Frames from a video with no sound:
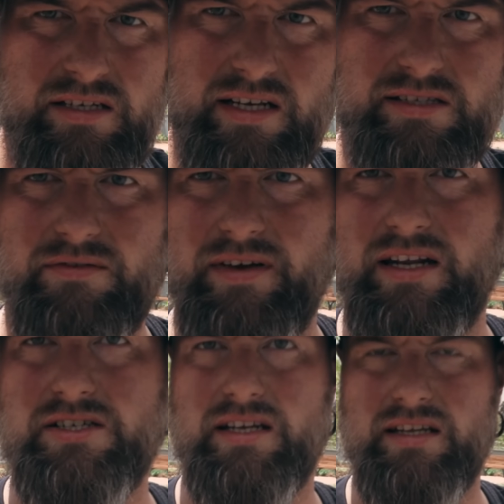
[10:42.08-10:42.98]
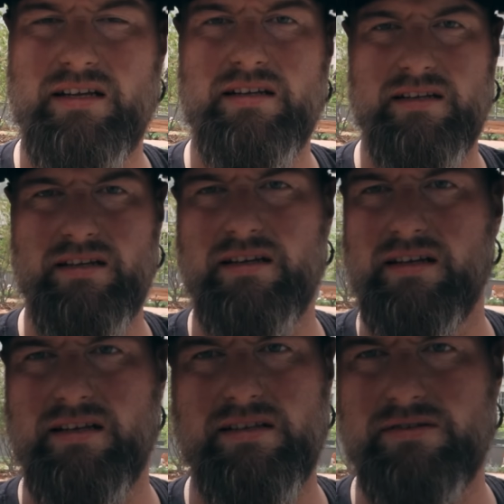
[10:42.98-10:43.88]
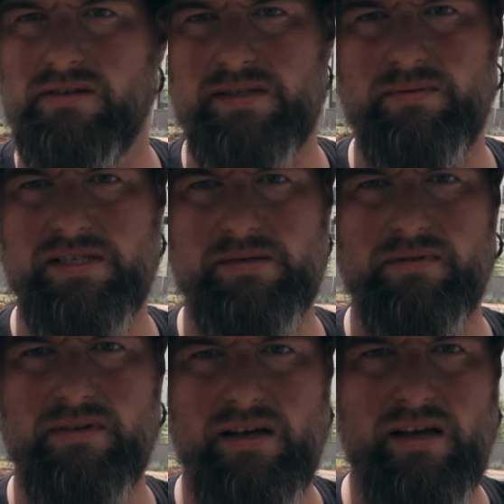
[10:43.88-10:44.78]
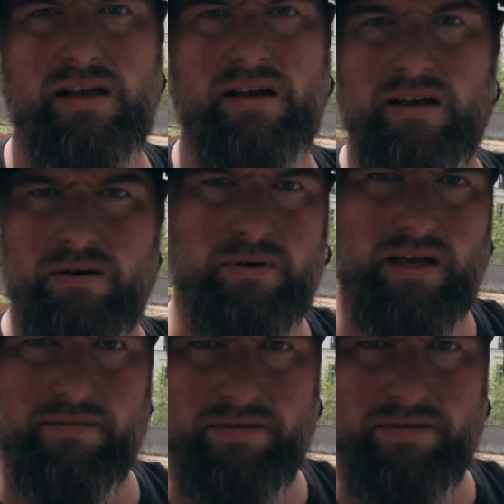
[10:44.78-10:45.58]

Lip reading: just to finish it as soon as possible. We are